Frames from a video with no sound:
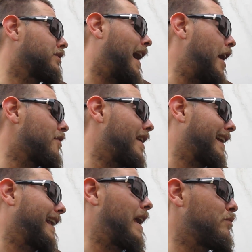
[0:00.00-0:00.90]
tire that
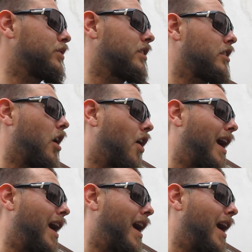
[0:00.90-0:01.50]
came with the car,